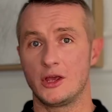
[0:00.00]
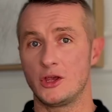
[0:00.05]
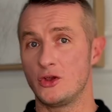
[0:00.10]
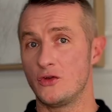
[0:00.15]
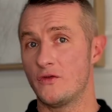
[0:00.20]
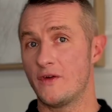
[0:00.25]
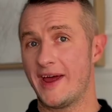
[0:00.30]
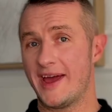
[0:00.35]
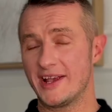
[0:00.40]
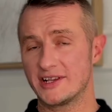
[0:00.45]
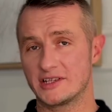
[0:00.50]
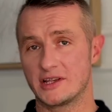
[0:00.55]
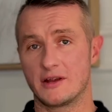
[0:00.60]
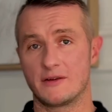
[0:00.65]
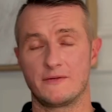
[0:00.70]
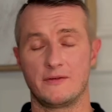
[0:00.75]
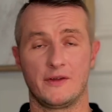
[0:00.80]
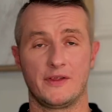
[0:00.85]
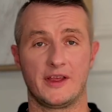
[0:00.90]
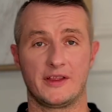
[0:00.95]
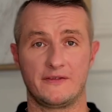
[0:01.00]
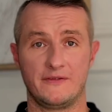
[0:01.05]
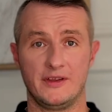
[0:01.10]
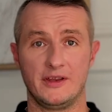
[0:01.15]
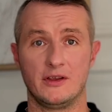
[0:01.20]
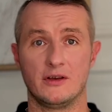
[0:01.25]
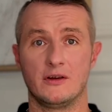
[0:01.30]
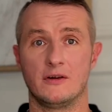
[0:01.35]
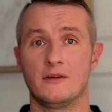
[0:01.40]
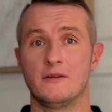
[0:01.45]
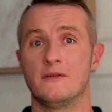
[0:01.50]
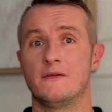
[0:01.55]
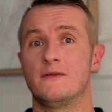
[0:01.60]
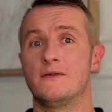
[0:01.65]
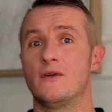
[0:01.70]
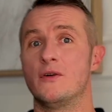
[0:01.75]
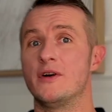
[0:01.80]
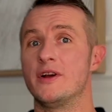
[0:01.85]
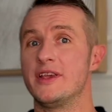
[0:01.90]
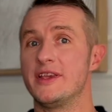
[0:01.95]
You've been asking for that video
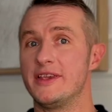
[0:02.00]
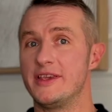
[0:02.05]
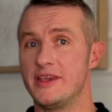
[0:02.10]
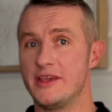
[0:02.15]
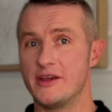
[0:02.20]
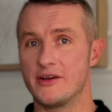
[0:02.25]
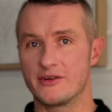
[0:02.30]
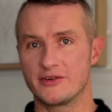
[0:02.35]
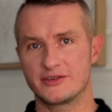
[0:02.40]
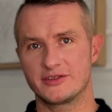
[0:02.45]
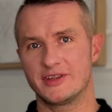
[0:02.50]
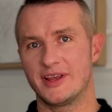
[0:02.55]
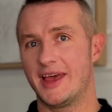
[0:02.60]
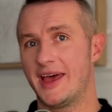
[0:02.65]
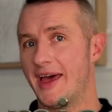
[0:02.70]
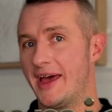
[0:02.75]
for years,